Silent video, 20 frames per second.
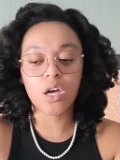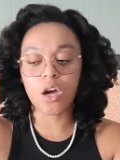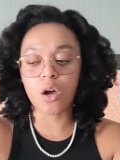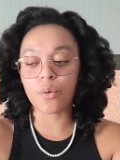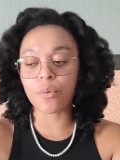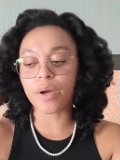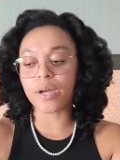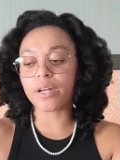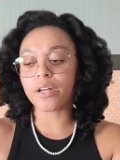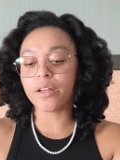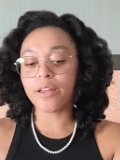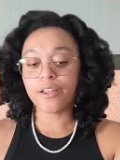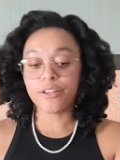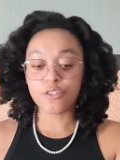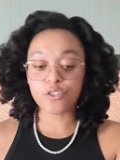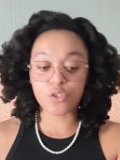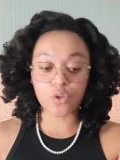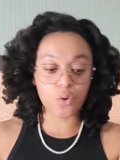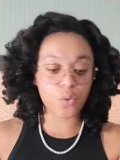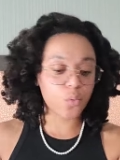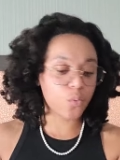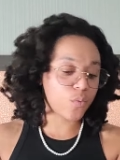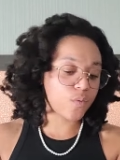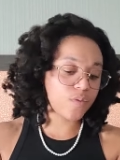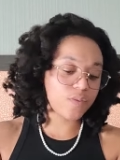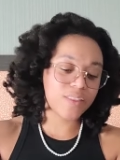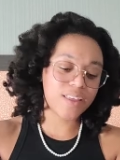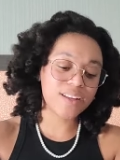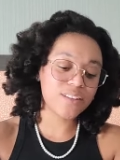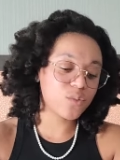All right. So
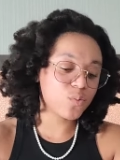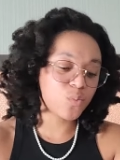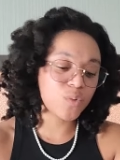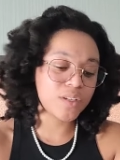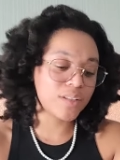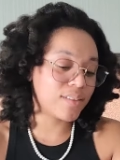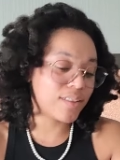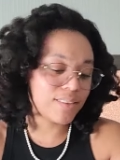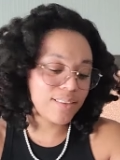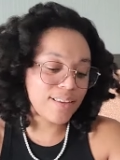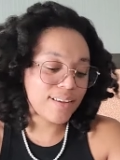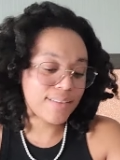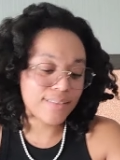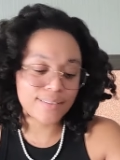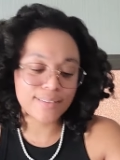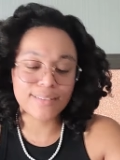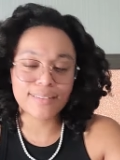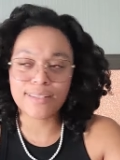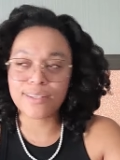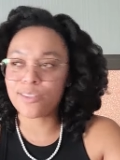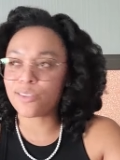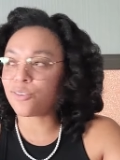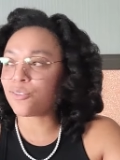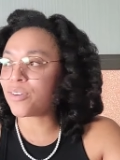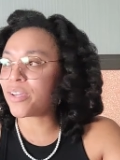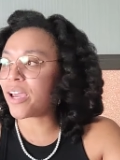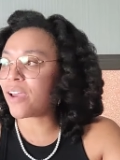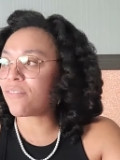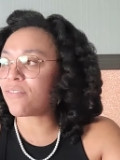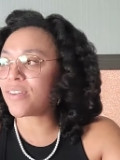that's one of the things. And it's like you're
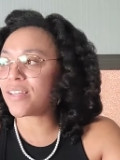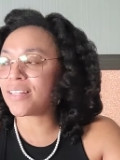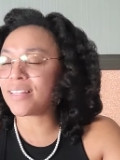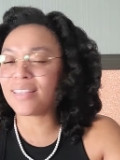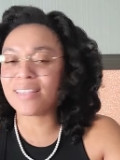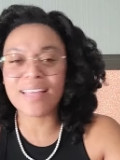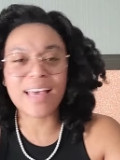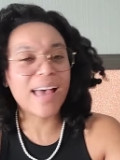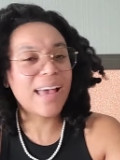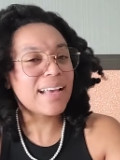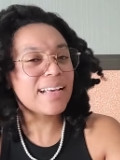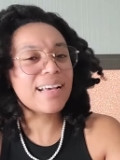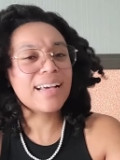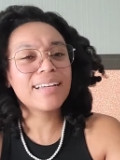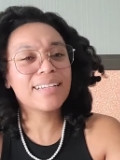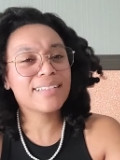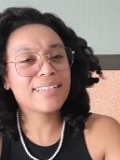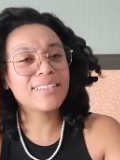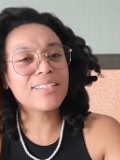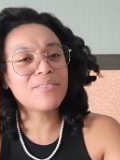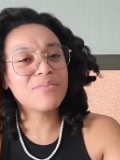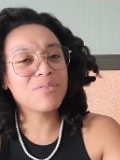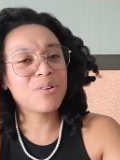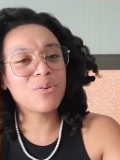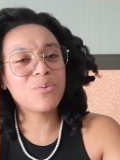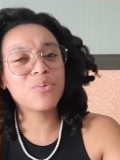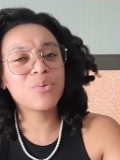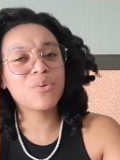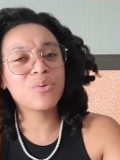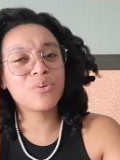having that kind of stuff
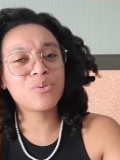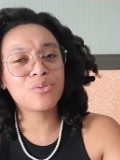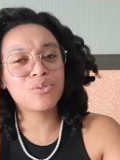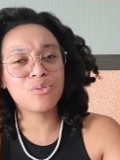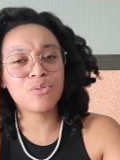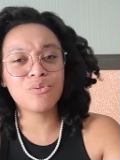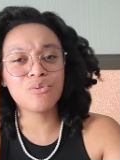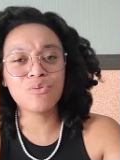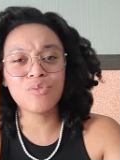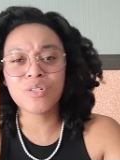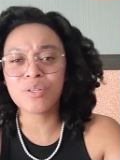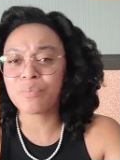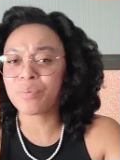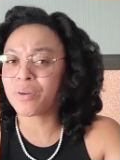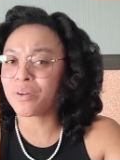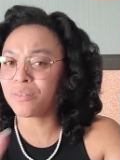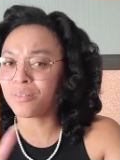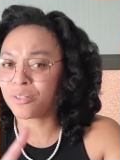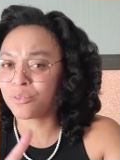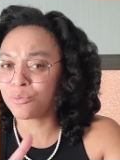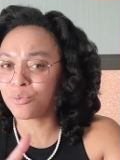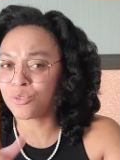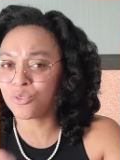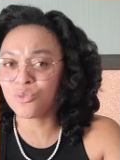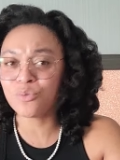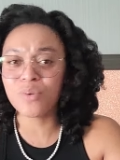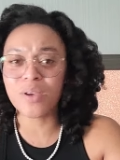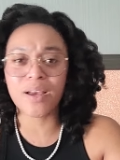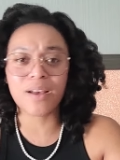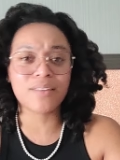going on too. And apparently it was
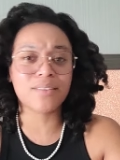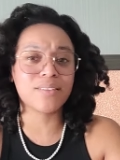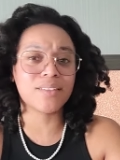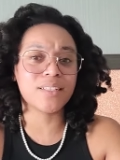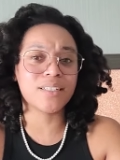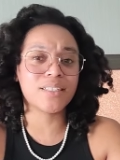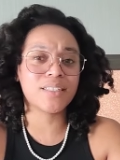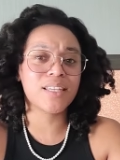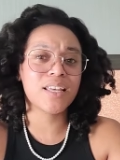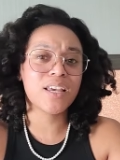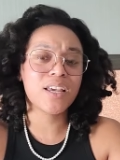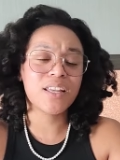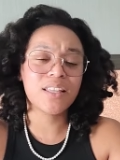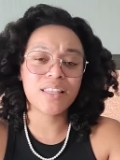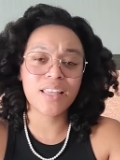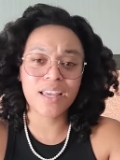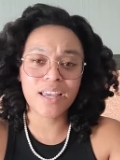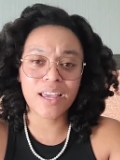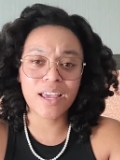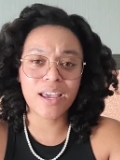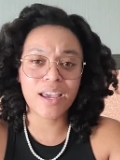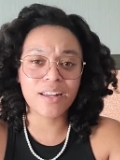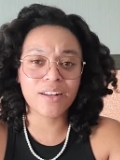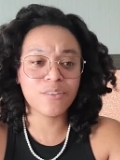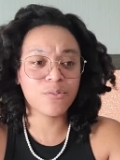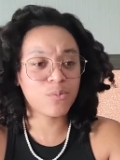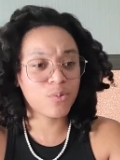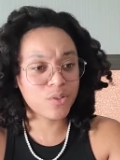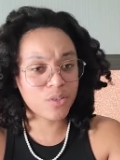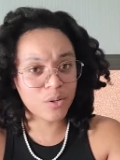two athletes that had
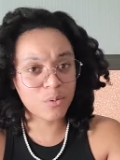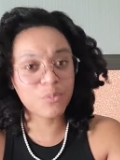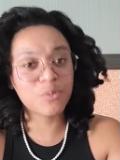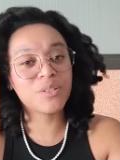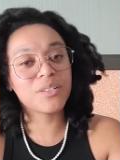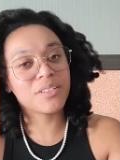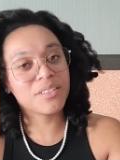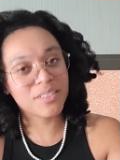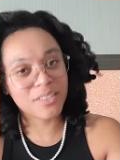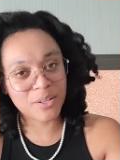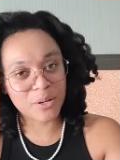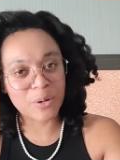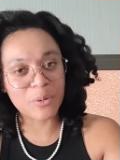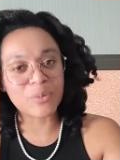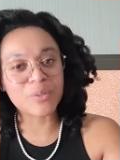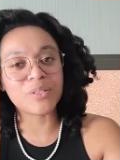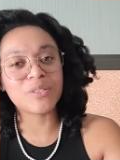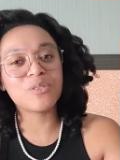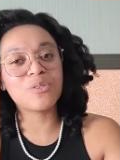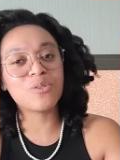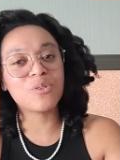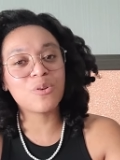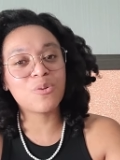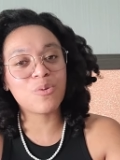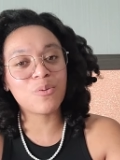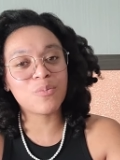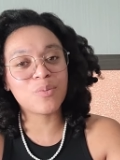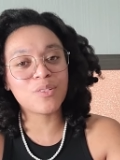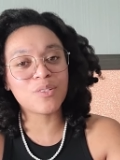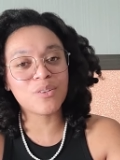it where they were going to the
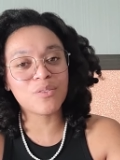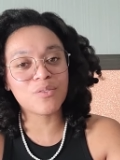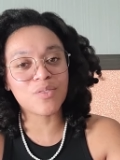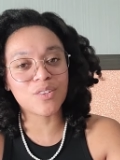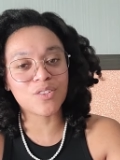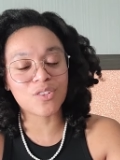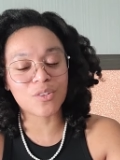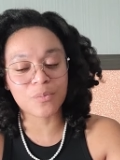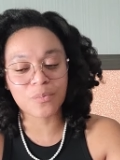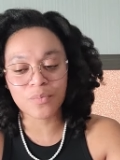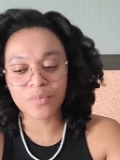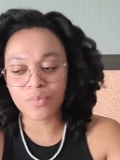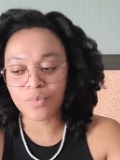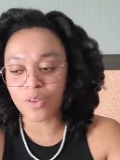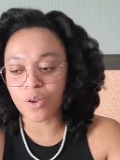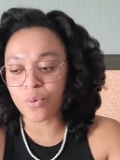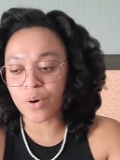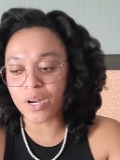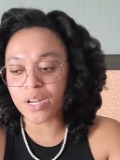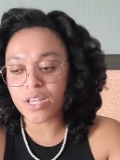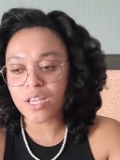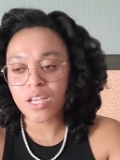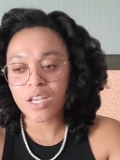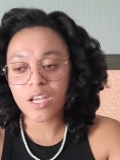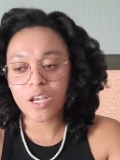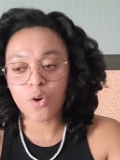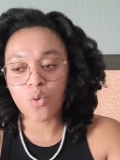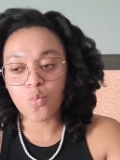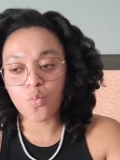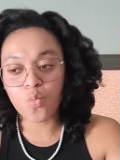women's division. All right.
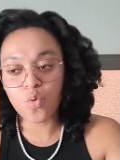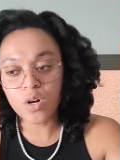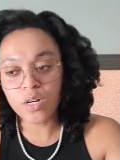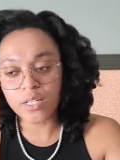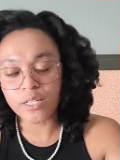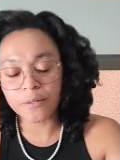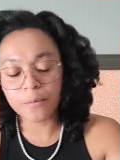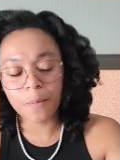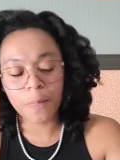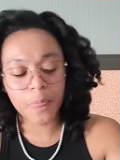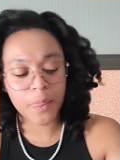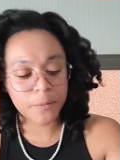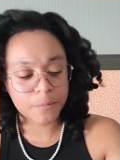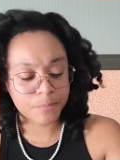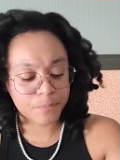And one